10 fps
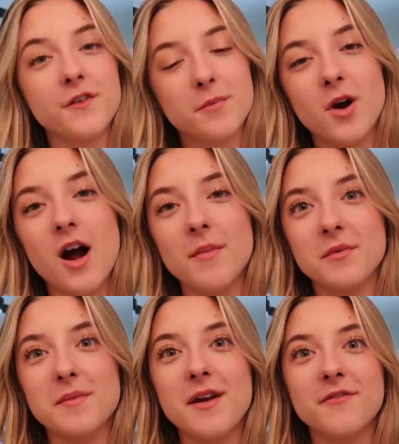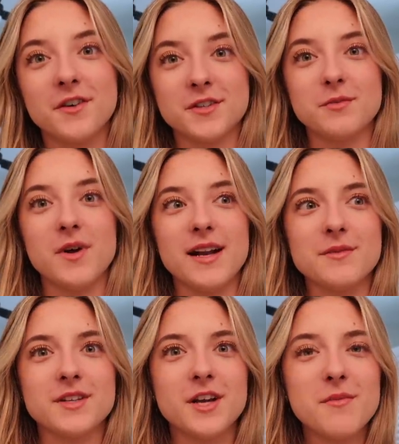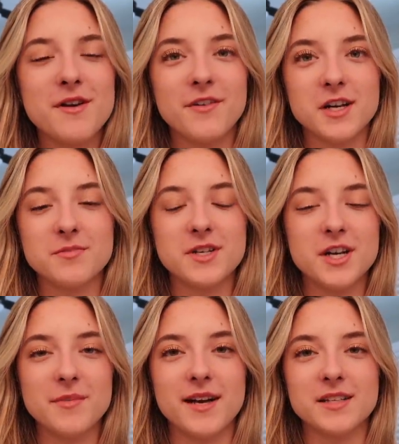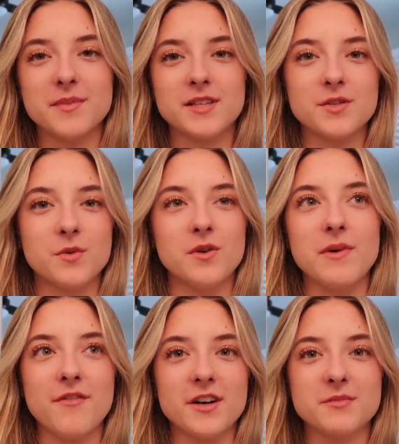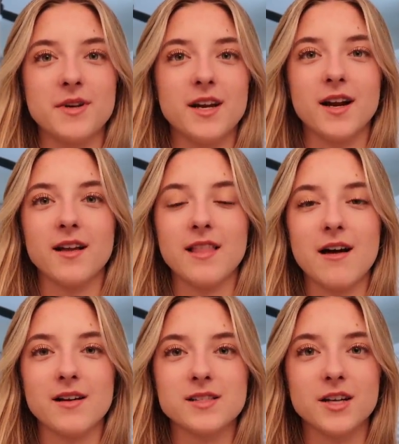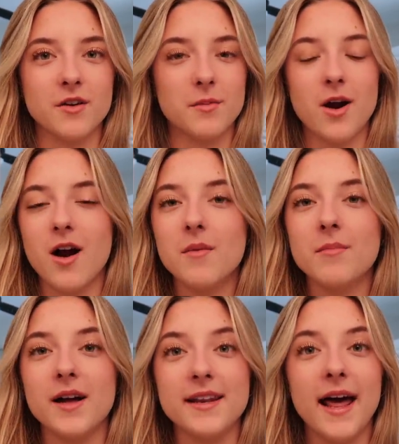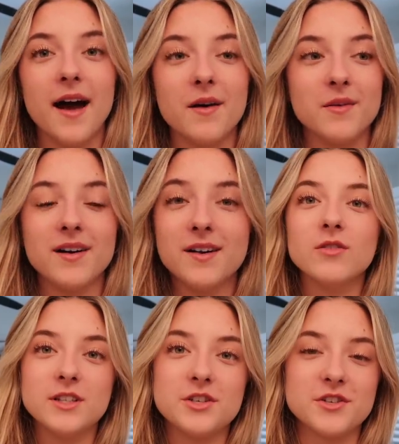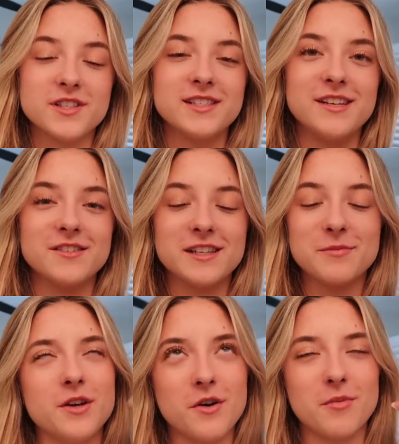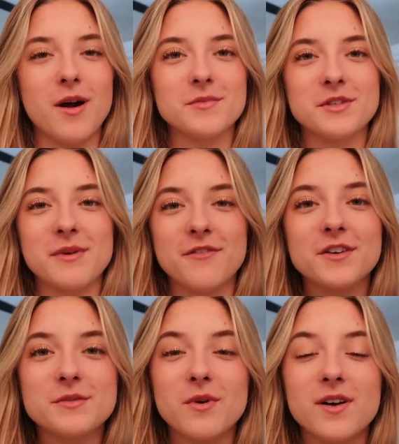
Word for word: for prom. It'll be my first one. I was gonna go my freshman year because my school, my freshman year, allowed us to go to prom, but now only juniors and seniors get to go to prom, so it's my first